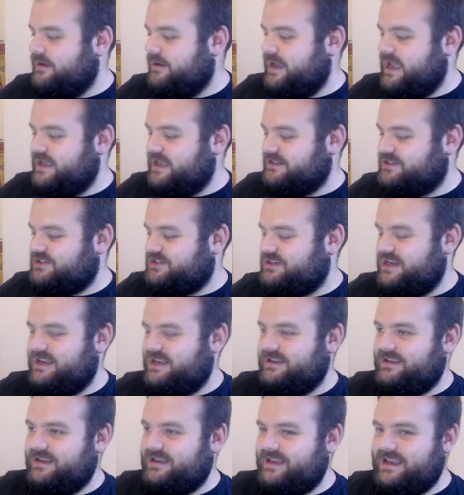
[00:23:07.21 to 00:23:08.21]
It's
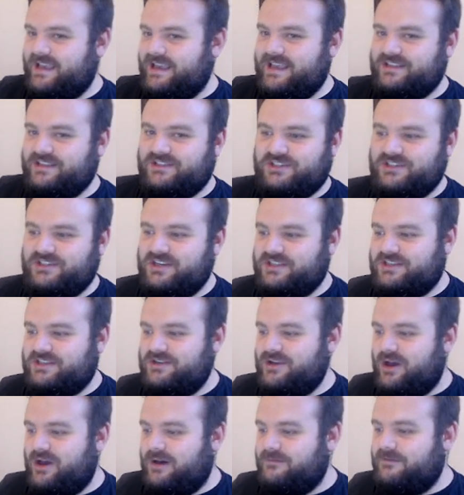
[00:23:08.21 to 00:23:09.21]
it's just
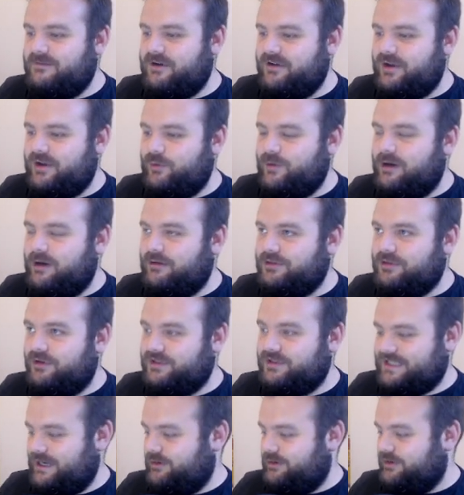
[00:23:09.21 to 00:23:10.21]
not very well
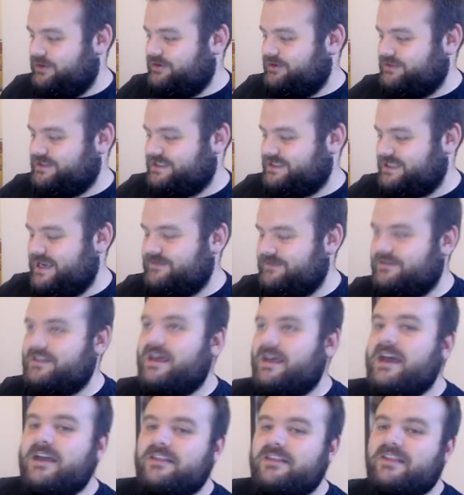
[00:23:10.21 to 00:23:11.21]
thought out or conceived.
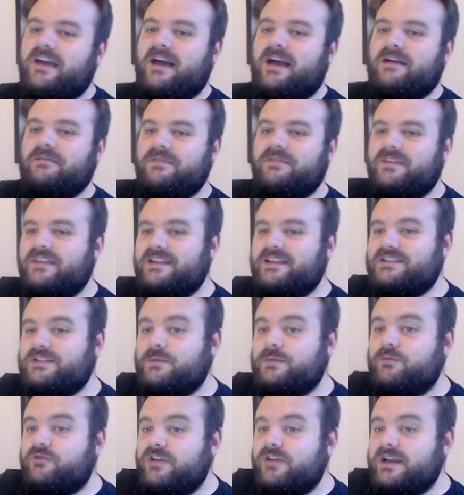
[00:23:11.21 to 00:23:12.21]
The, the, there's
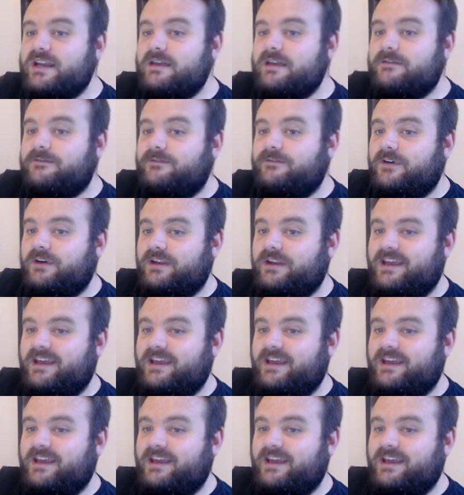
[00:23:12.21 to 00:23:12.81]
some really fun.